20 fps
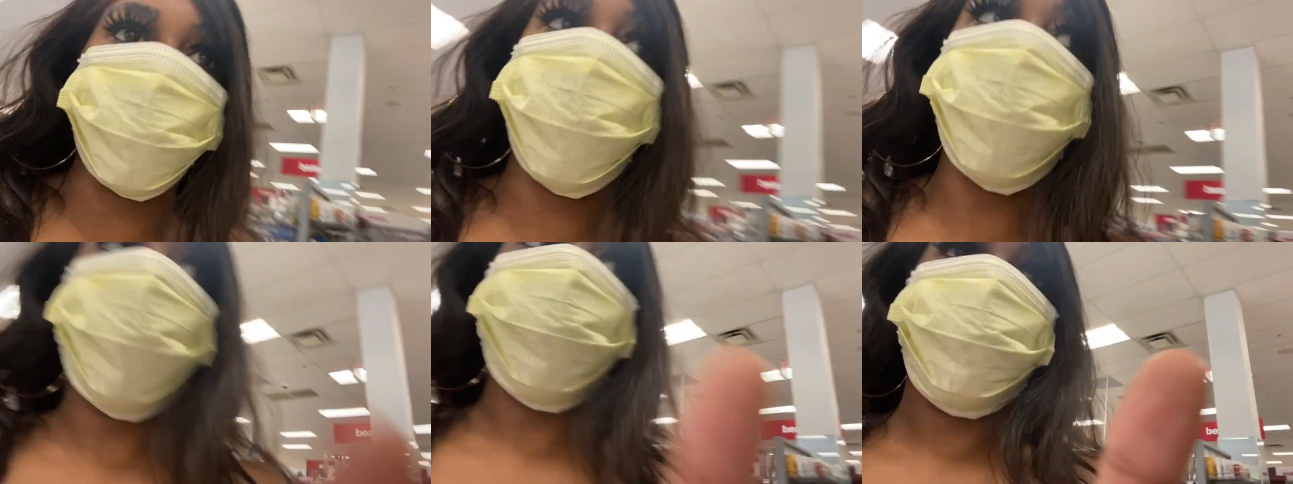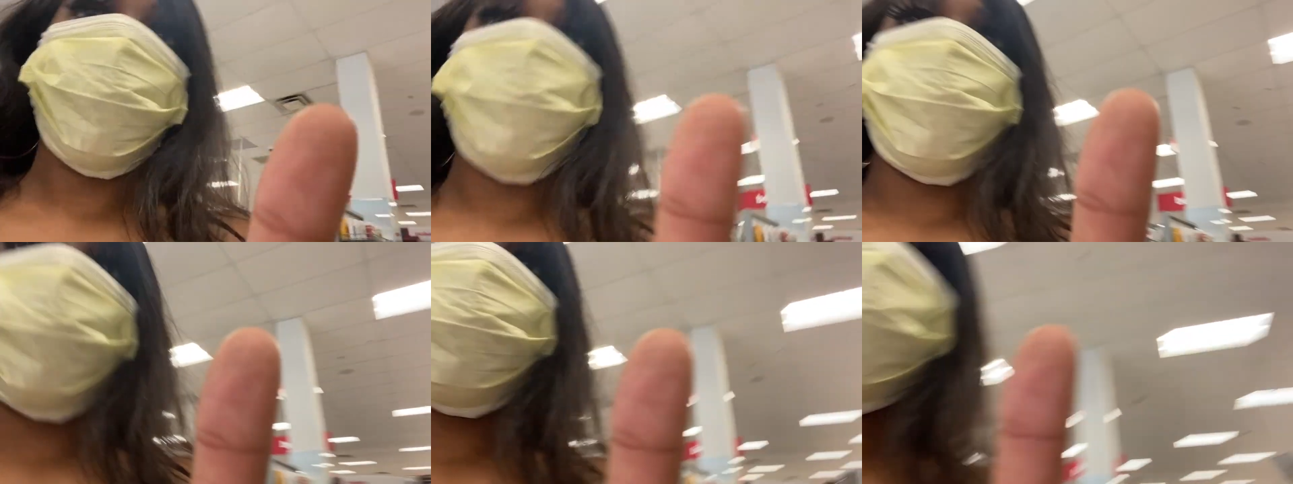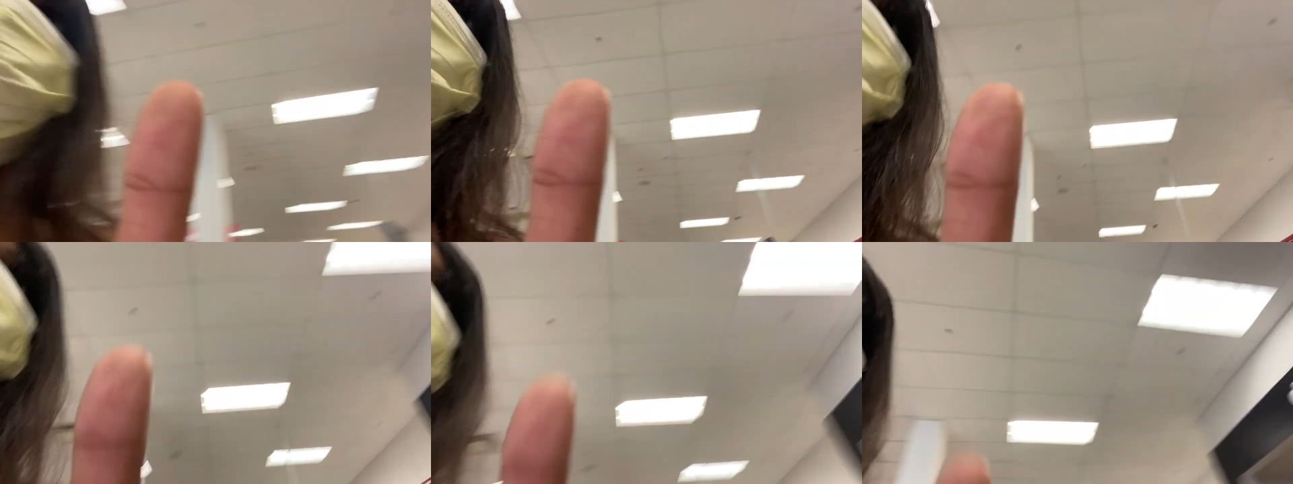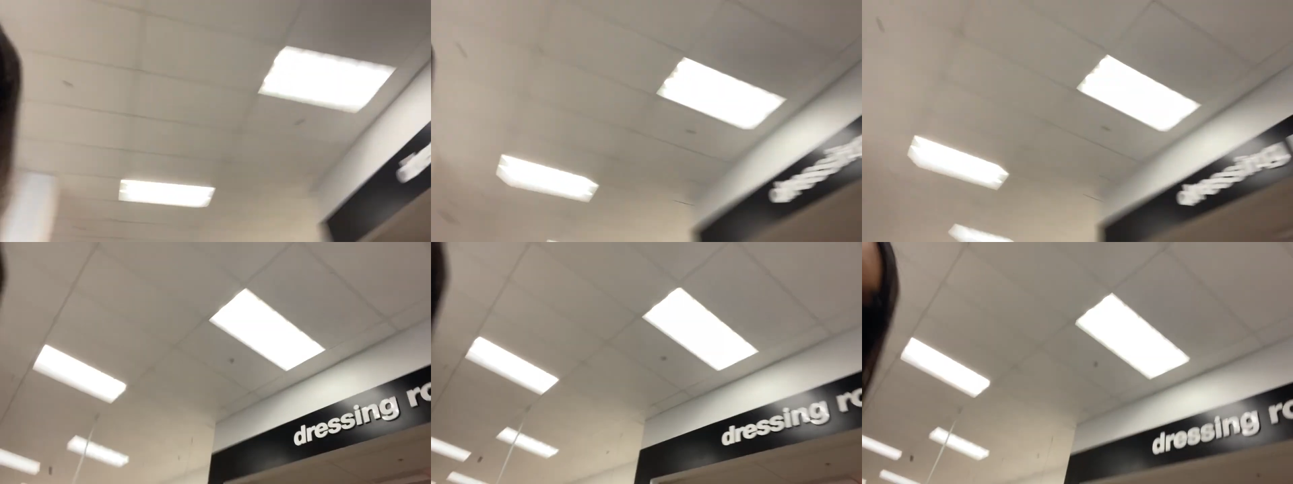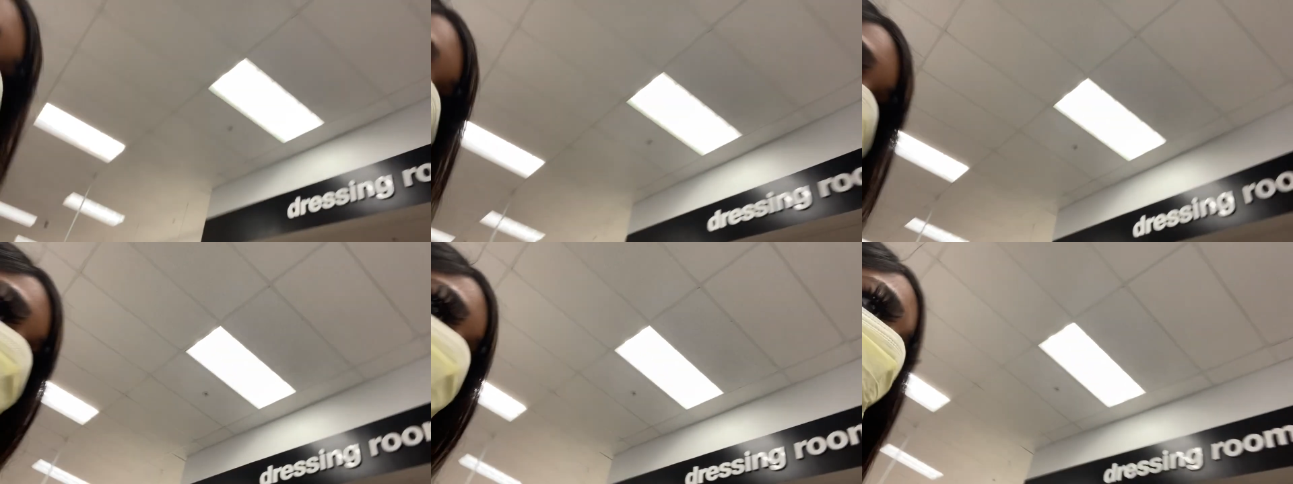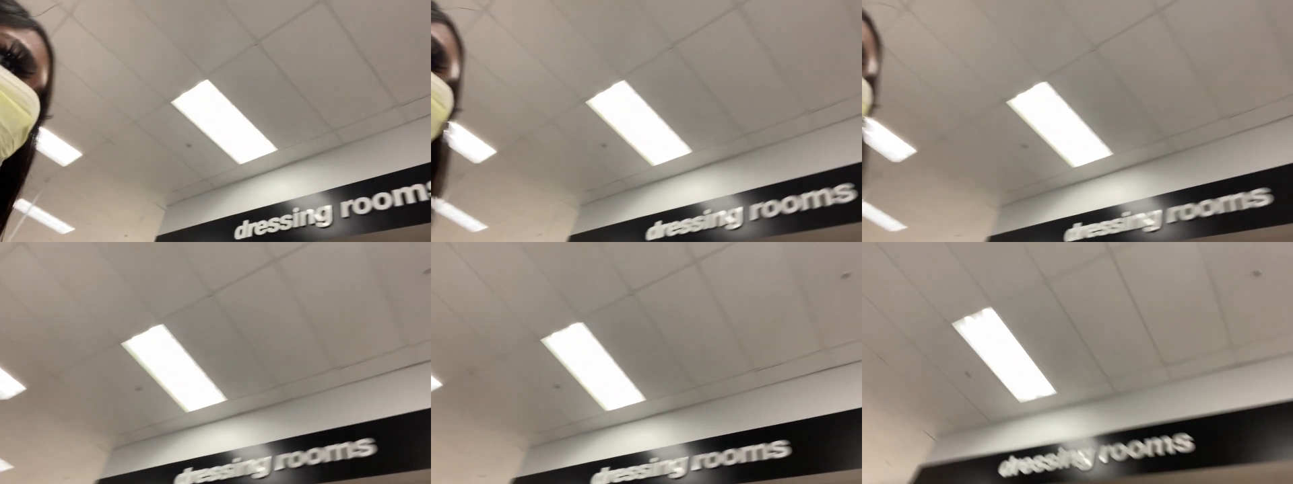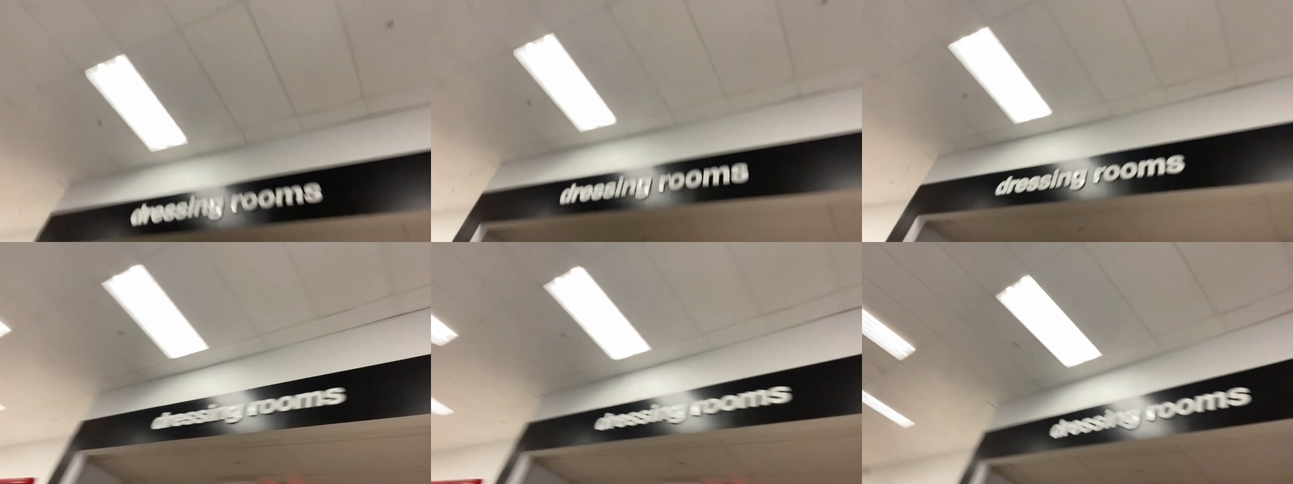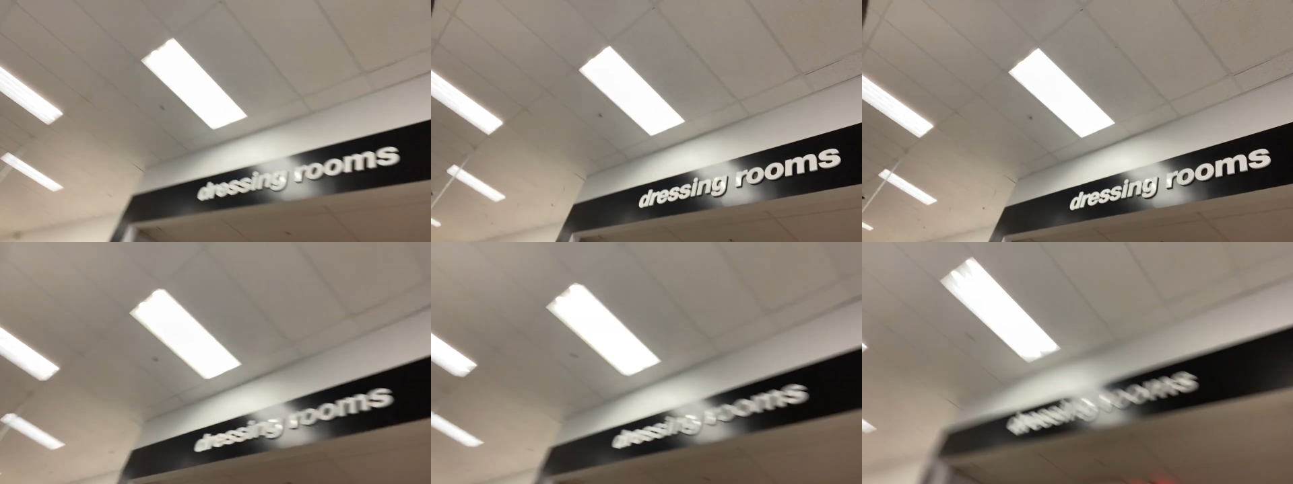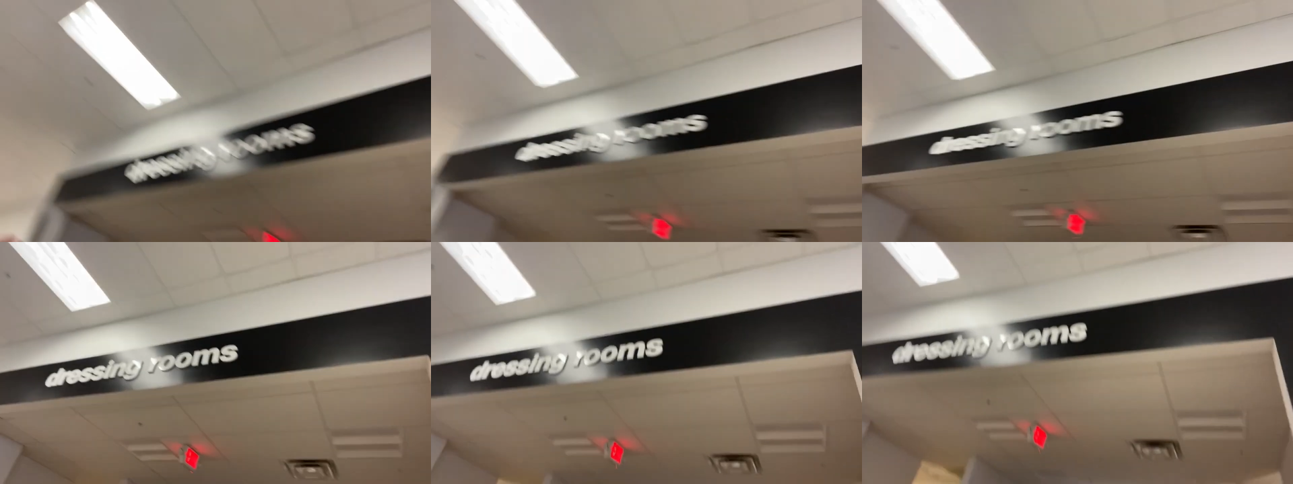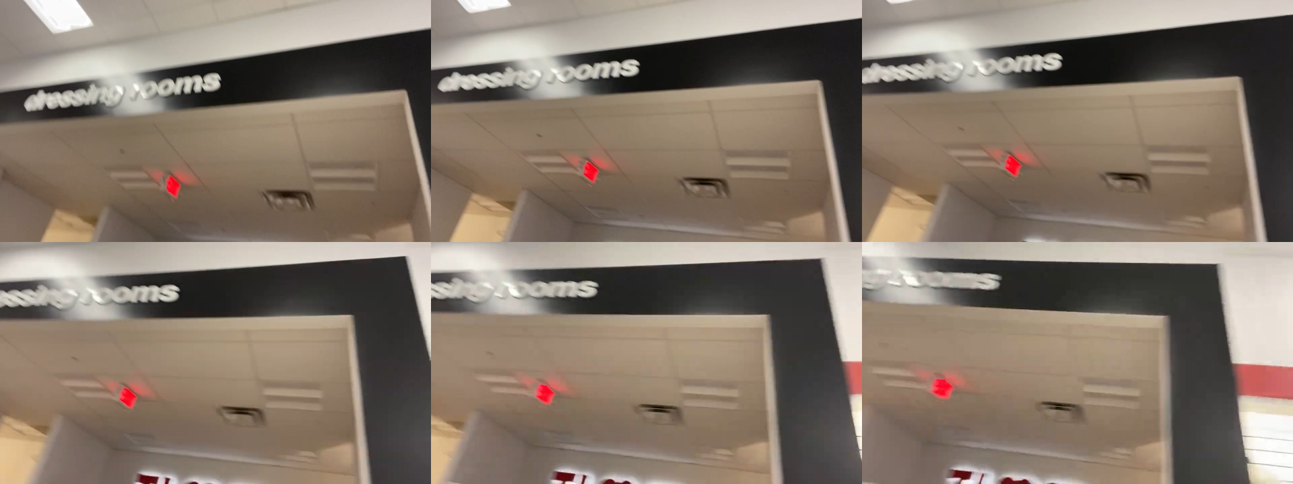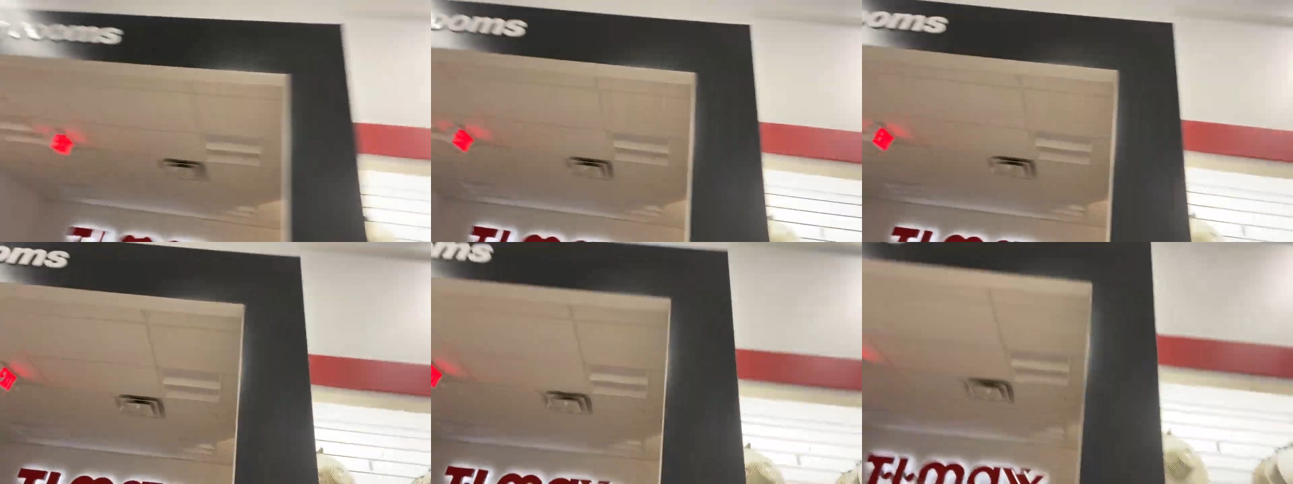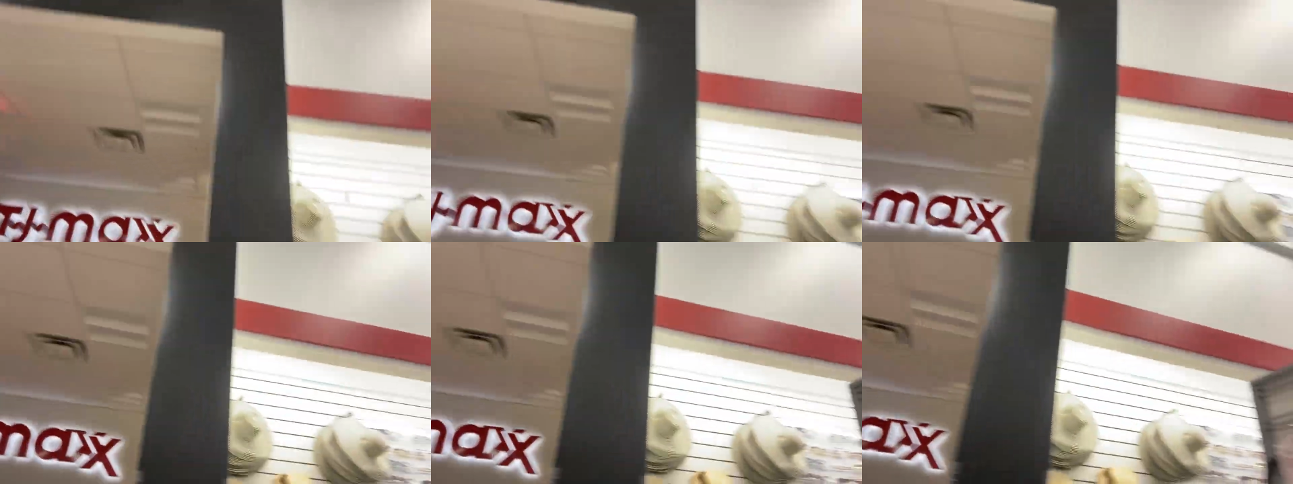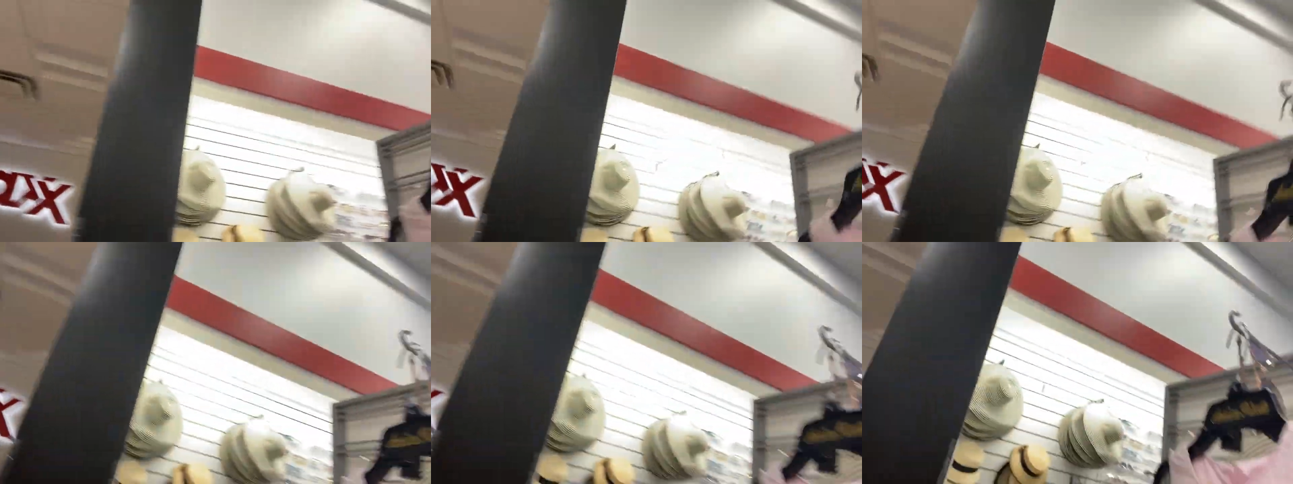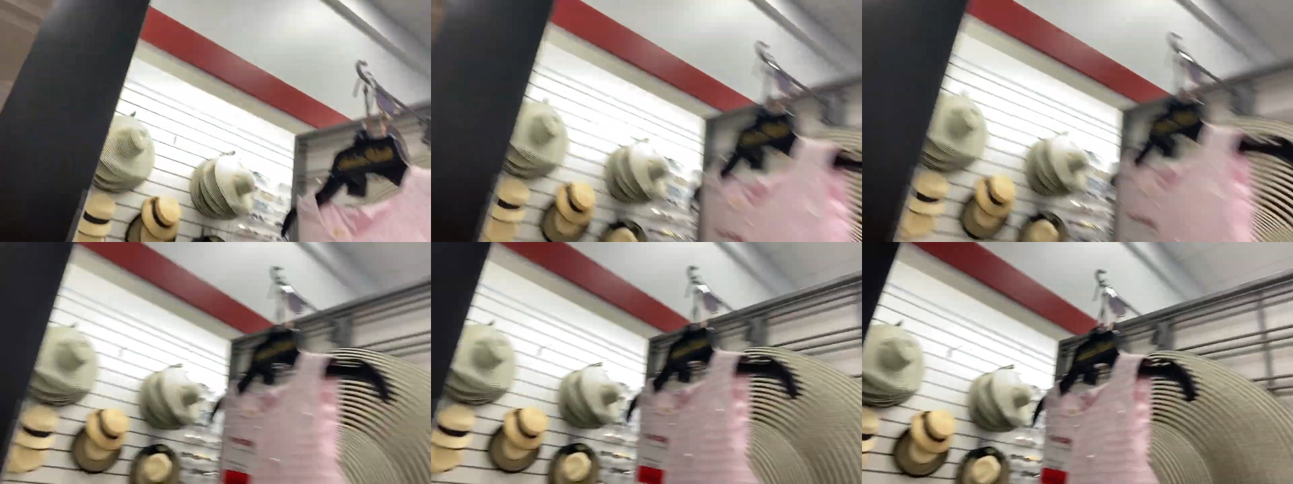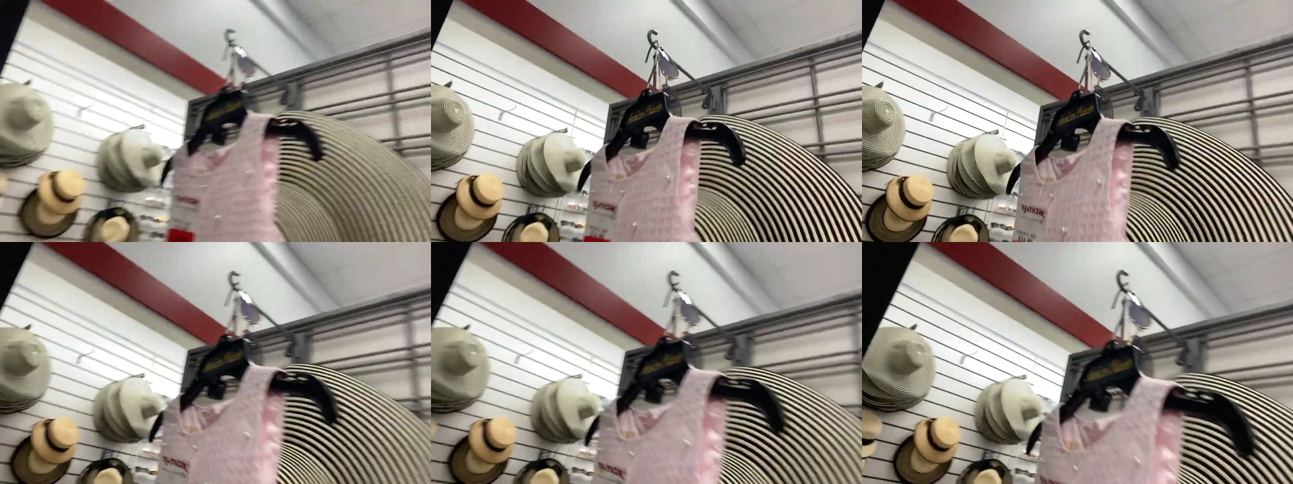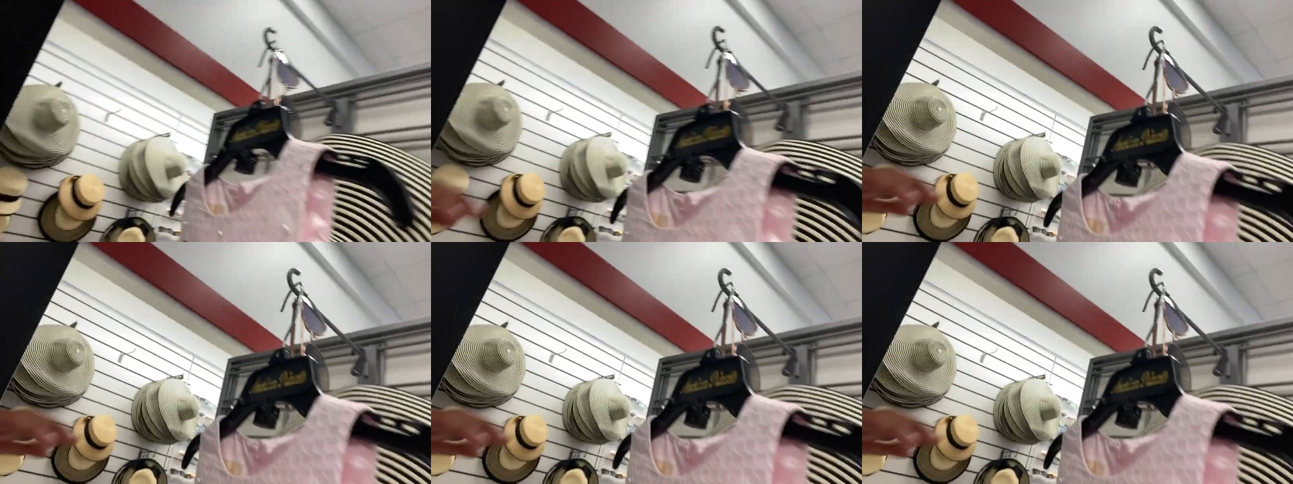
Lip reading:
(no speaker visible)